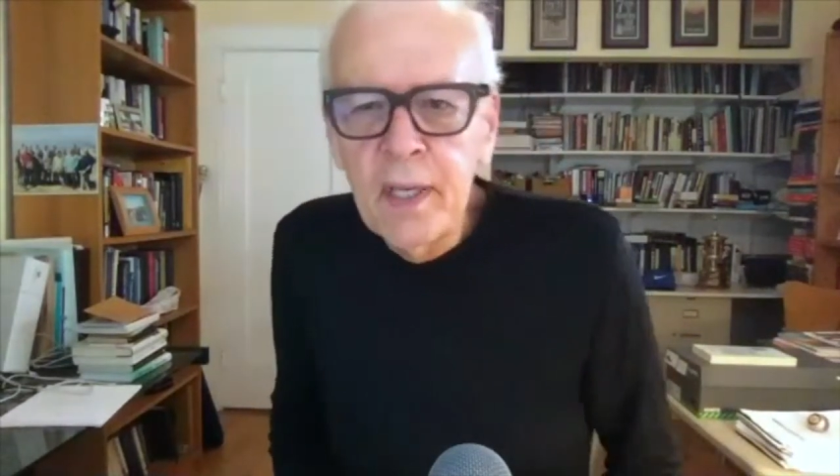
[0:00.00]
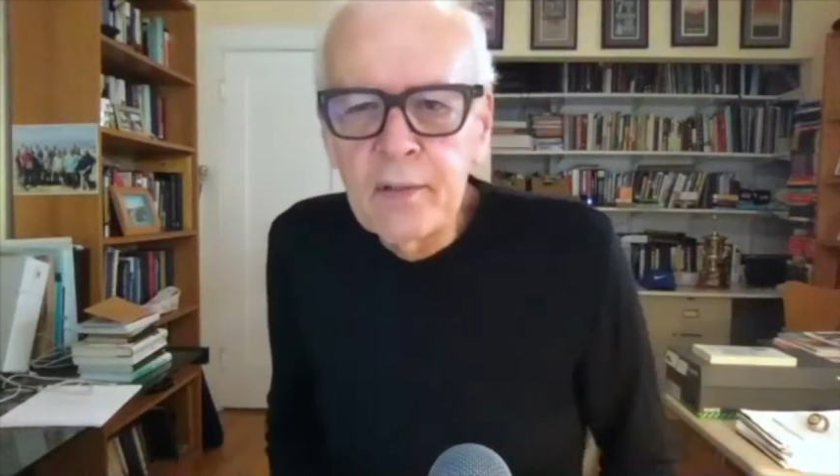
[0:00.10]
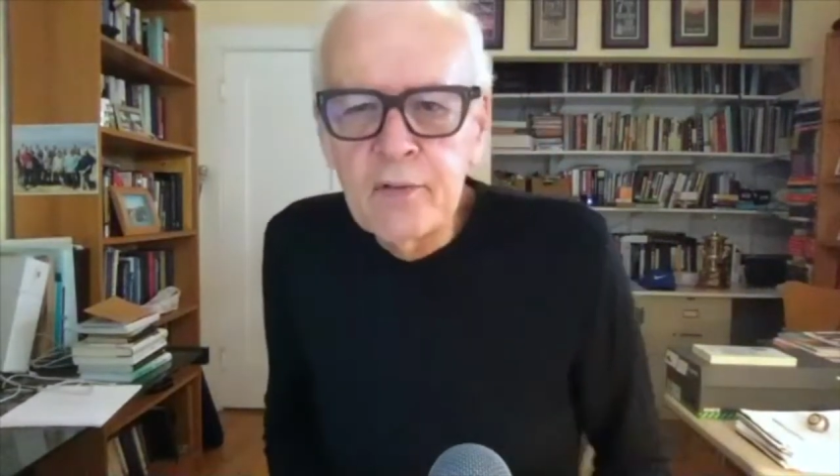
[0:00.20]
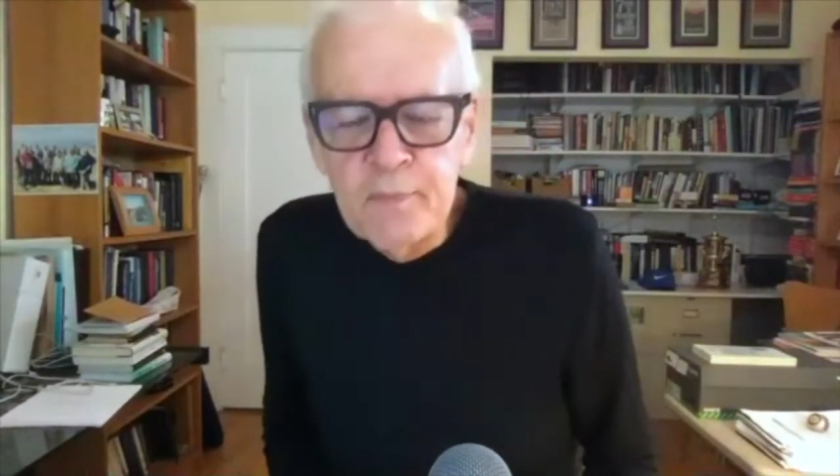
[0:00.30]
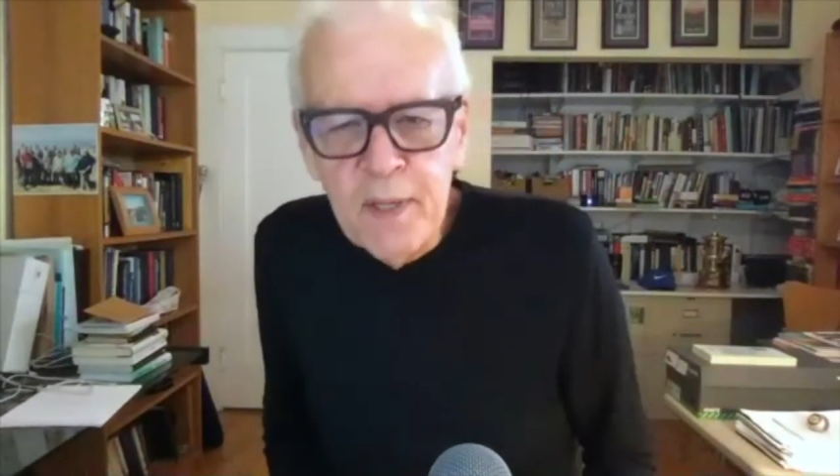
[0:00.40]

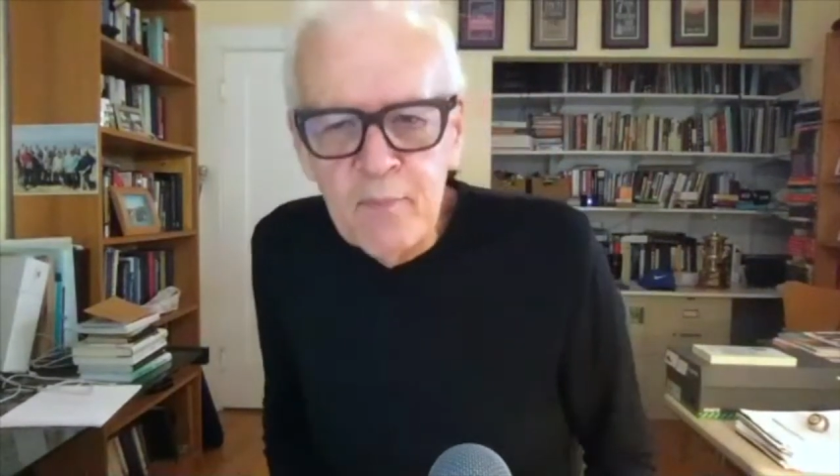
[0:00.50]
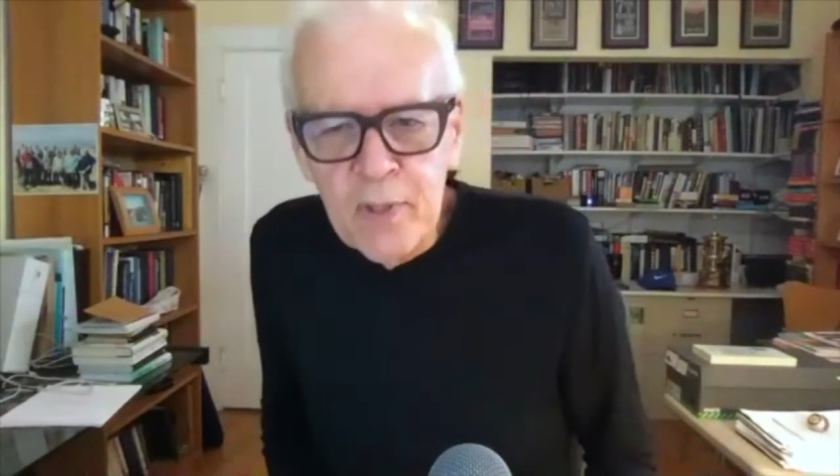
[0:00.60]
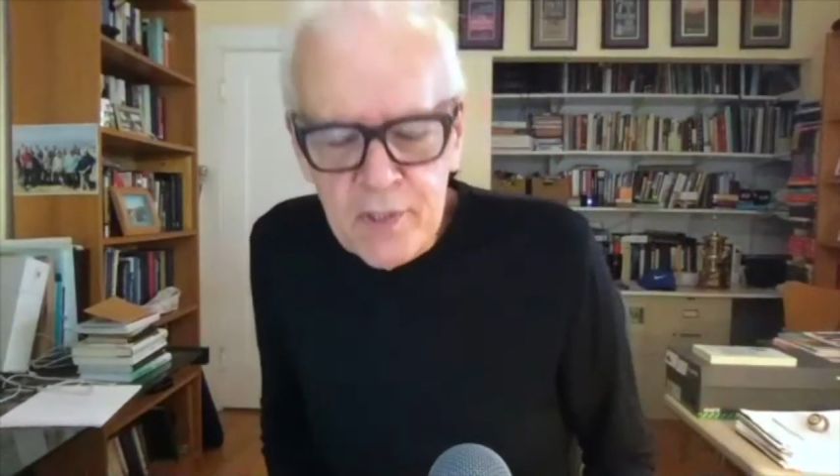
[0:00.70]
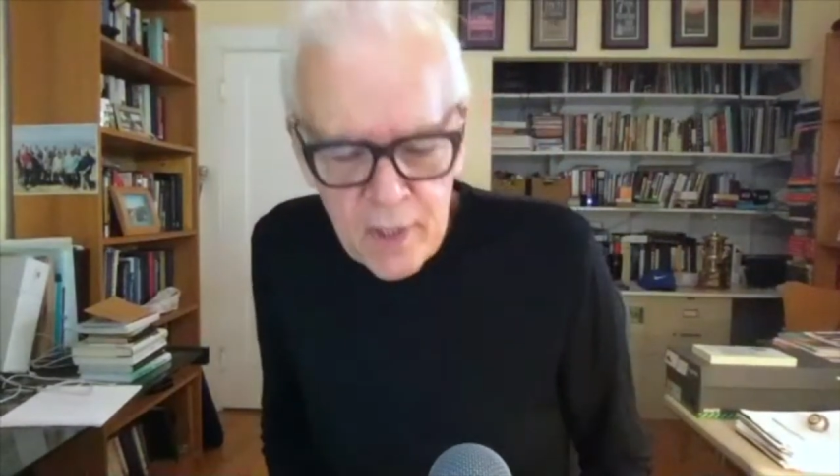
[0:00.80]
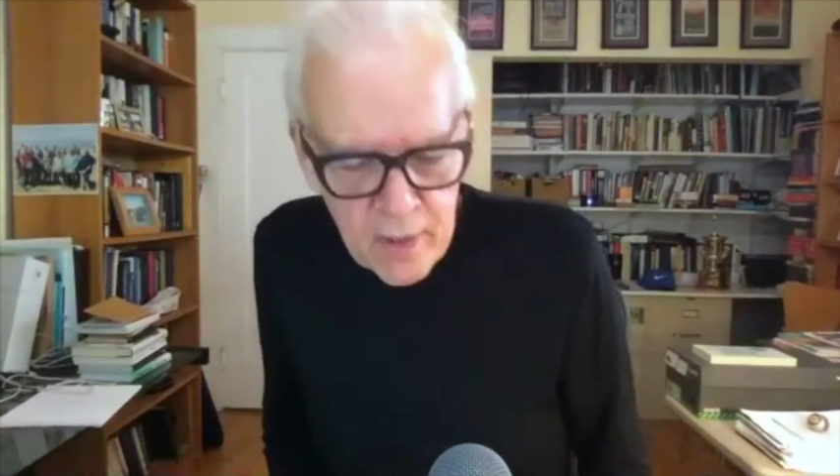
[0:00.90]
and whose
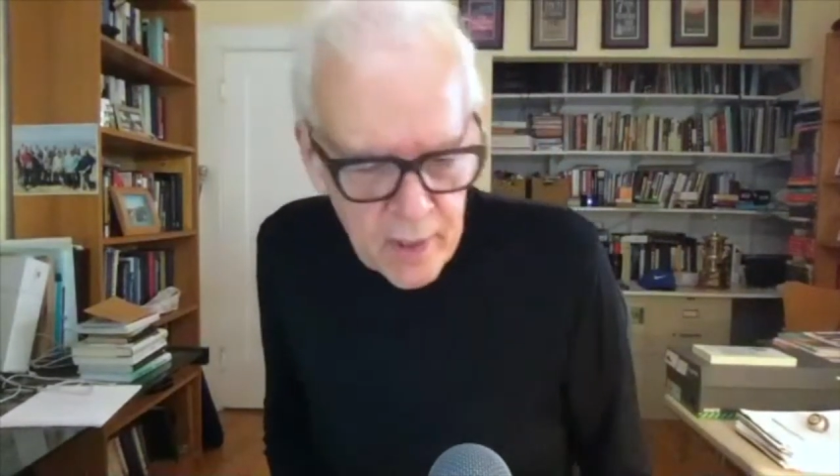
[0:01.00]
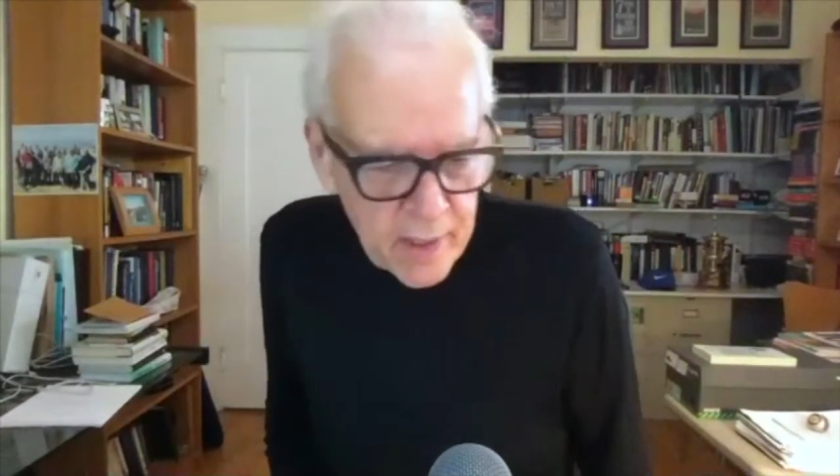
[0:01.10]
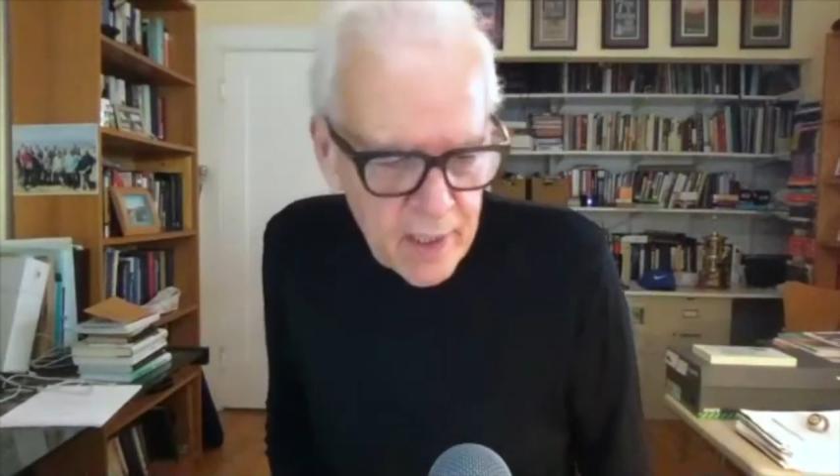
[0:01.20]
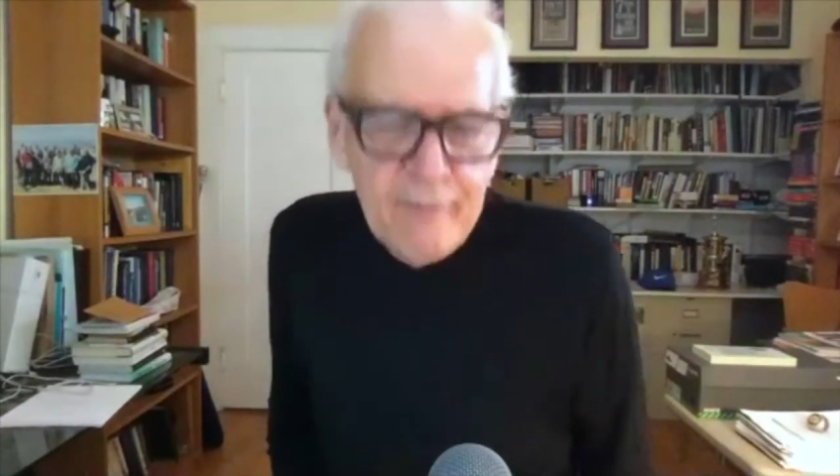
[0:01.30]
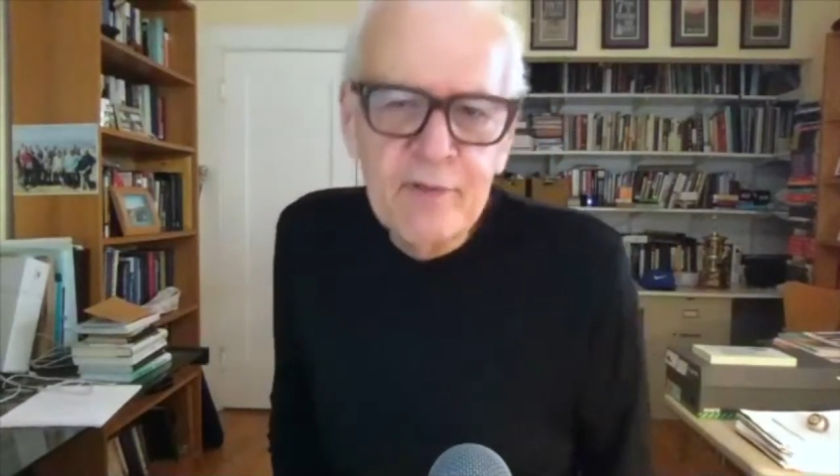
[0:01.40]
memories are
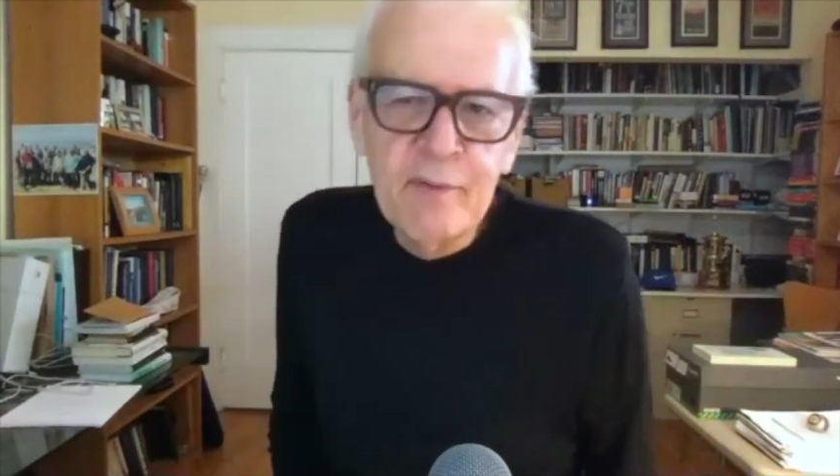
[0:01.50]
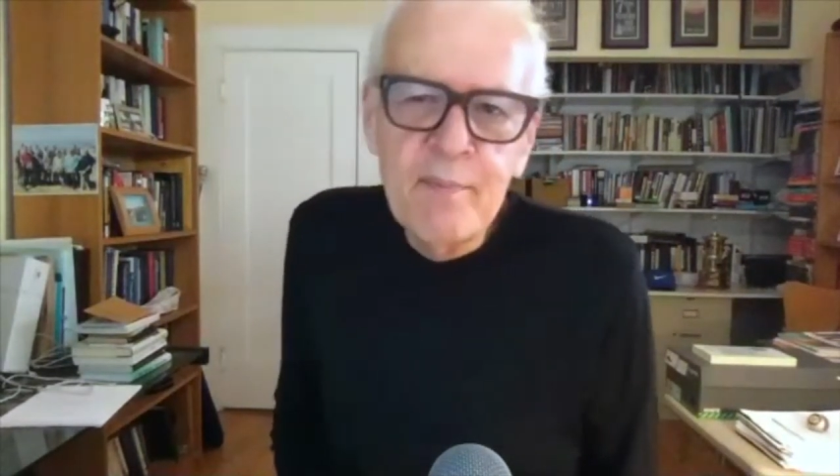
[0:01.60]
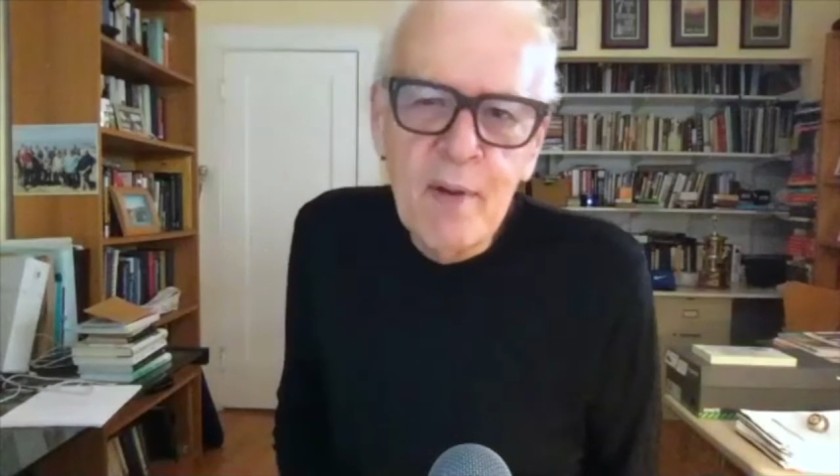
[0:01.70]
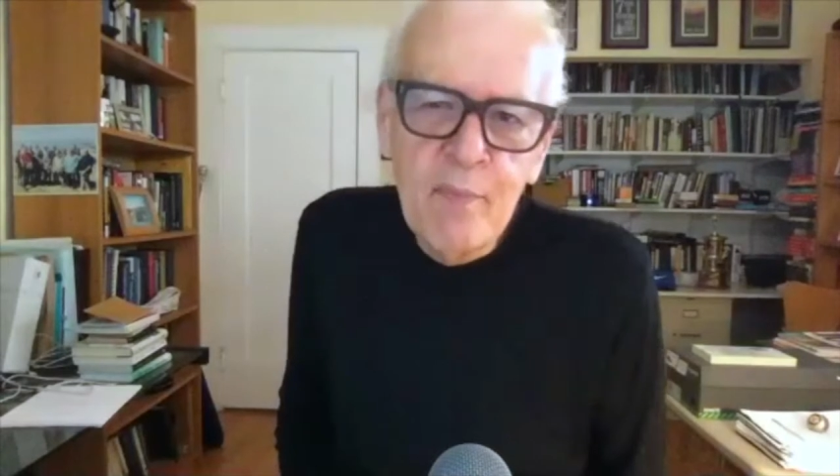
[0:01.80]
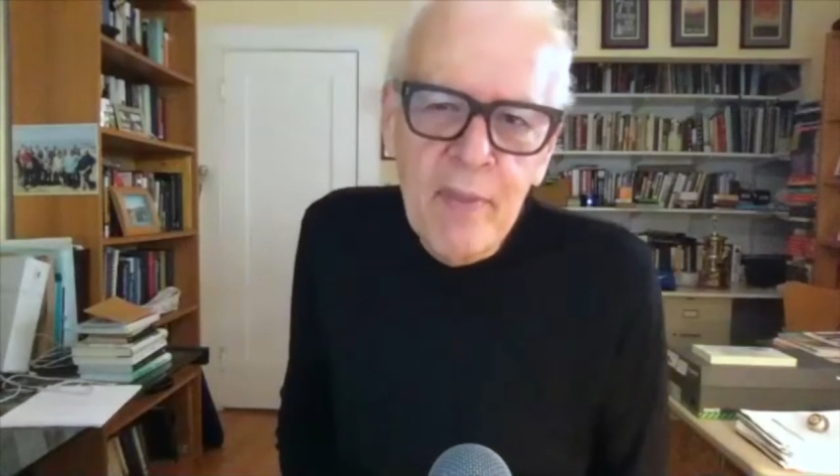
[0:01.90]
good enough to
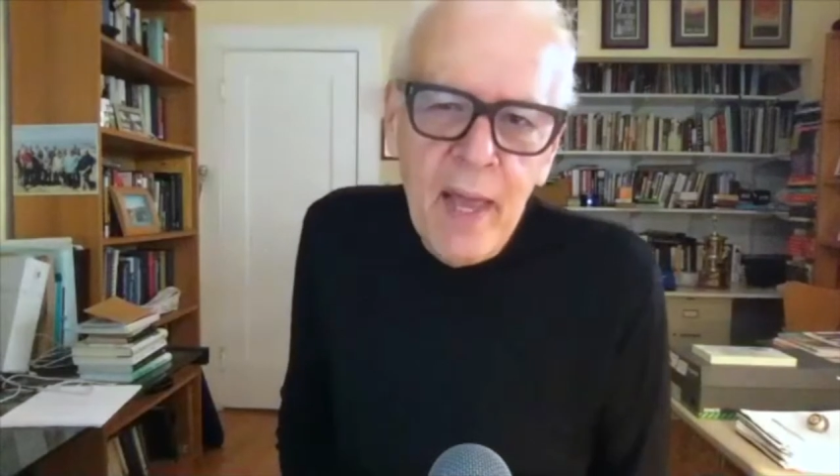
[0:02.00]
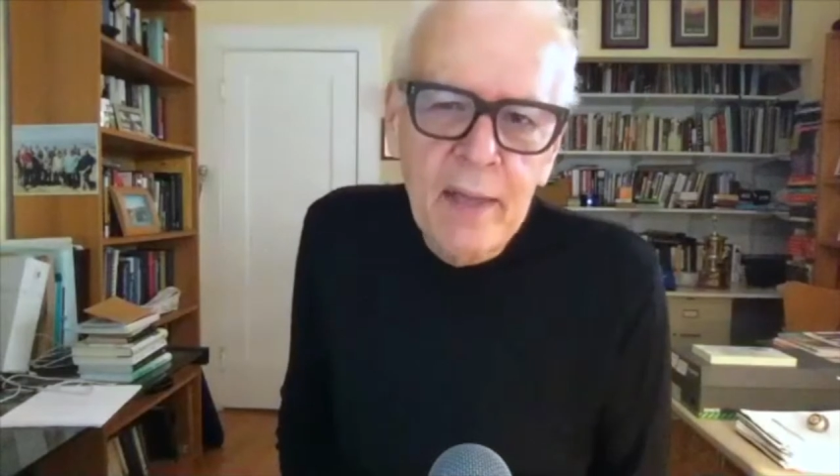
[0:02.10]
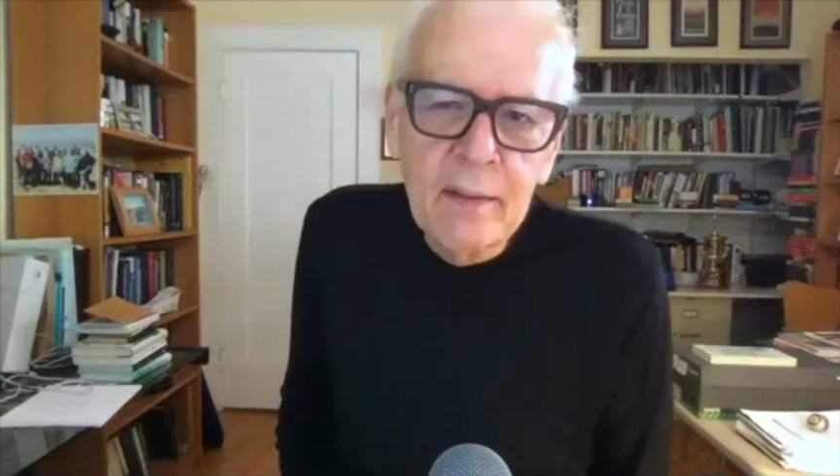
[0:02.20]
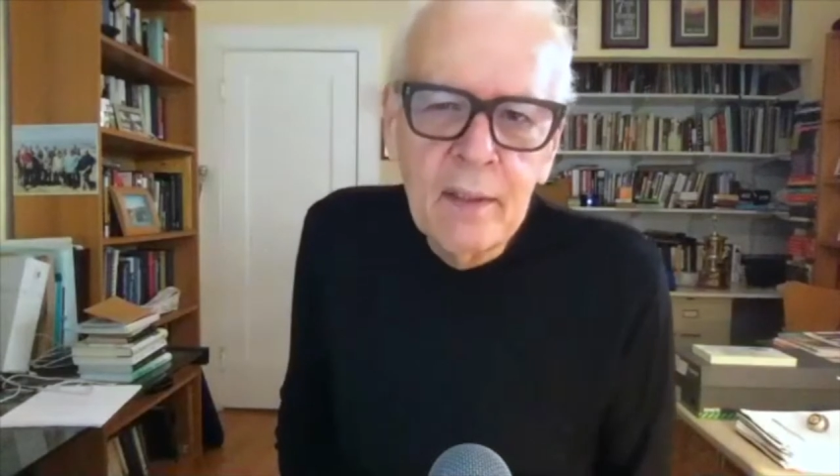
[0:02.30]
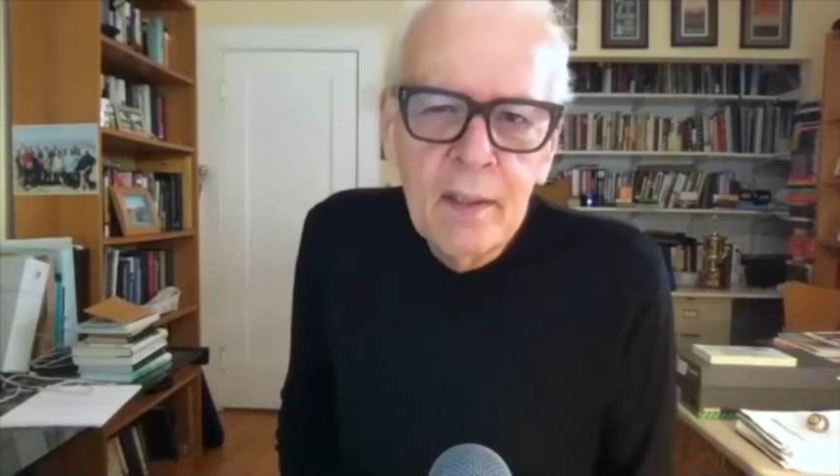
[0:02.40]
remember
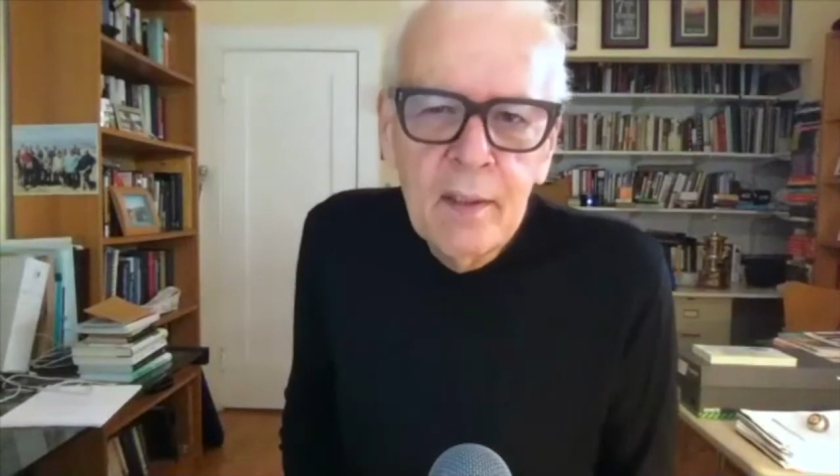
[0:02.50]
that.